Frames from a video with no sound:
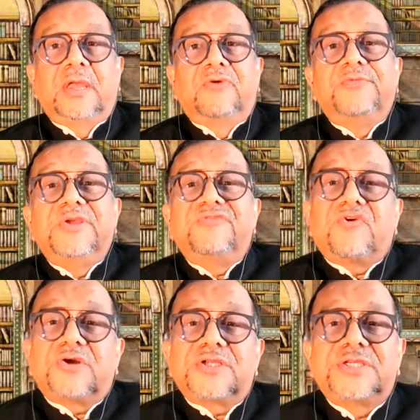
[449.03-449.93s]
We've been
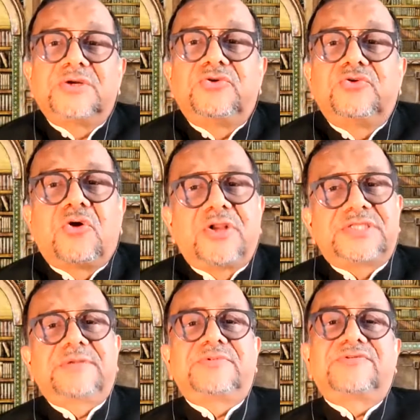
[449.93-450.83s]
focusing on two
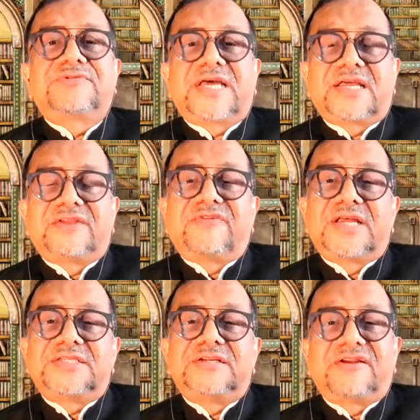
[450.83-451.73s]
concepts of
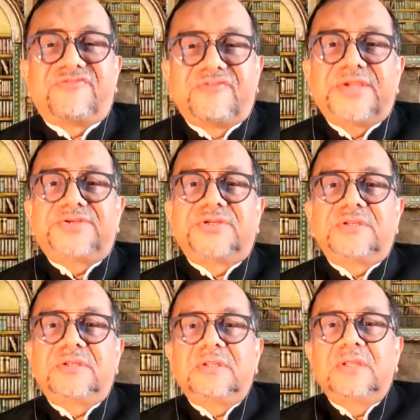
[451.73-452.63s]
sacrifice and
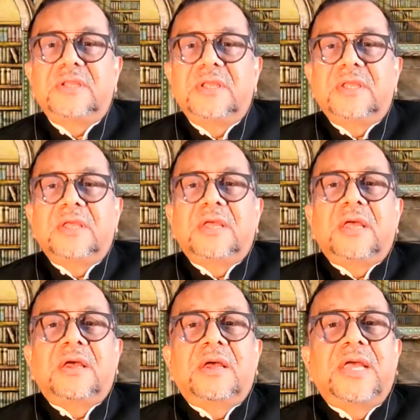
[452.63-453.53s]
reformation,
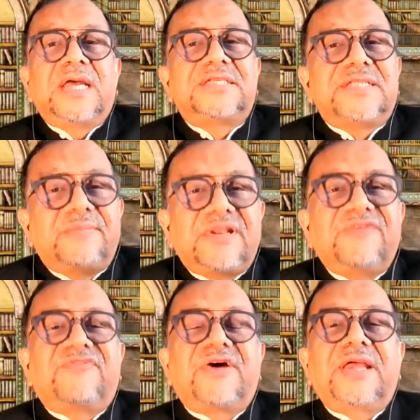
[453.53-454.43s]

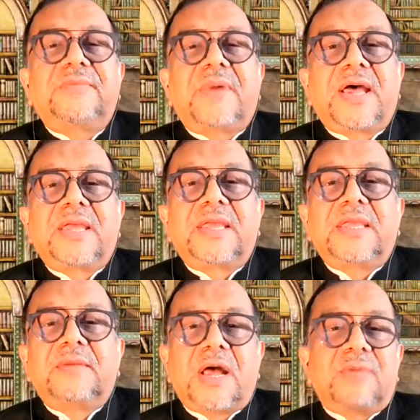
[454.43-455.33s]
exemplified by
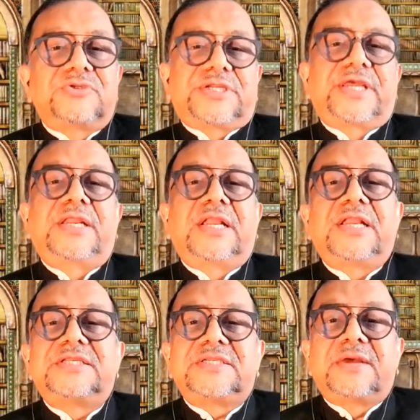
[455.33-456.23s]
Imam Hussein
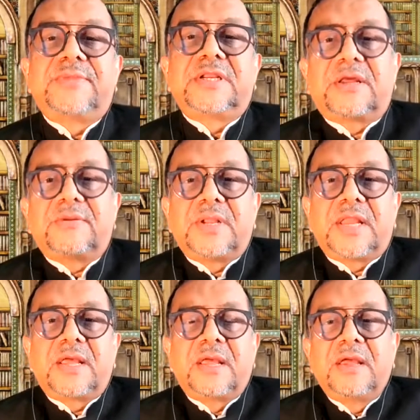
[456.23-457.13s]
alayhi salam in
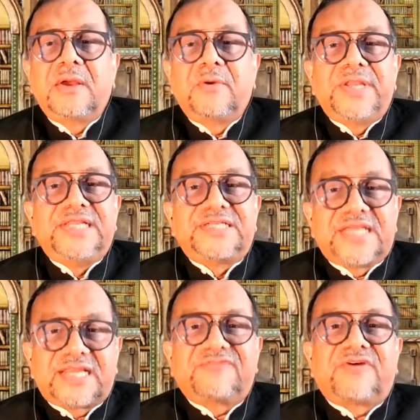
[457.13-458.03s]
Karbala when he
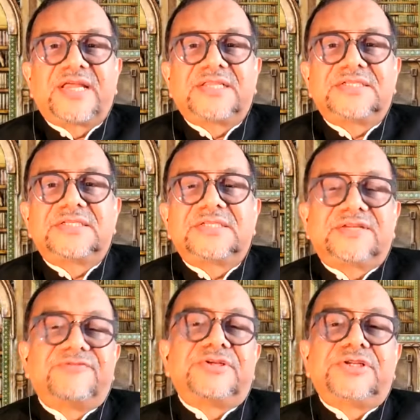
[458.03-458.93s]
sacrificed
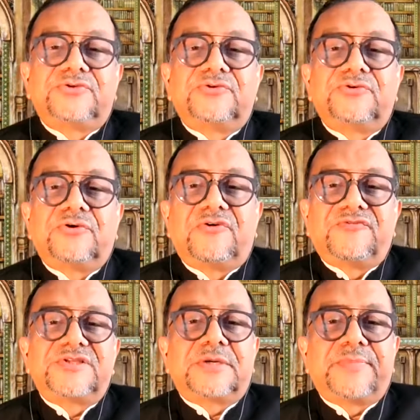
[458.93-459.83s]
72 of
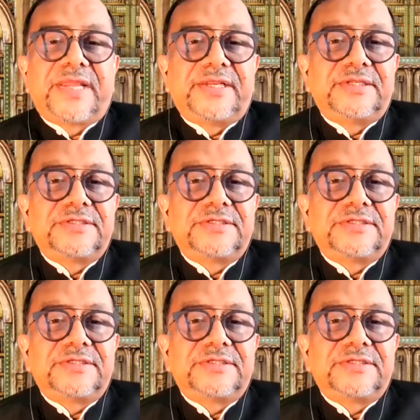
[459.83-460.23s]
his companions.